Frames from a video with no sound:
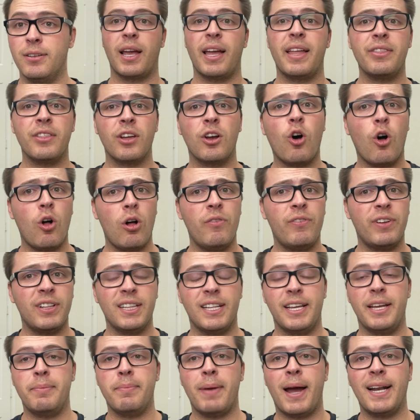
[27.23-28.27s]
And the goal of a lead
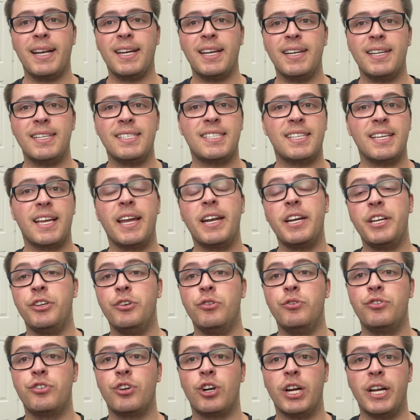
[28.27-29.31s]
magnet is to get a
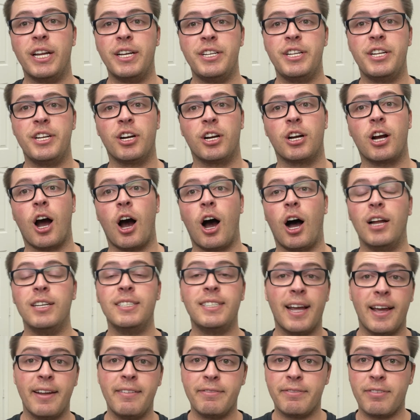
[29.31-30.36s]
user into your
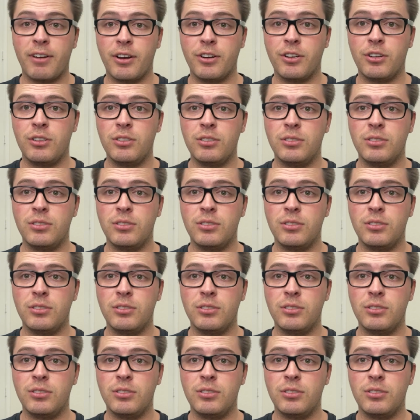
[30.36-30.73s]
content funnel,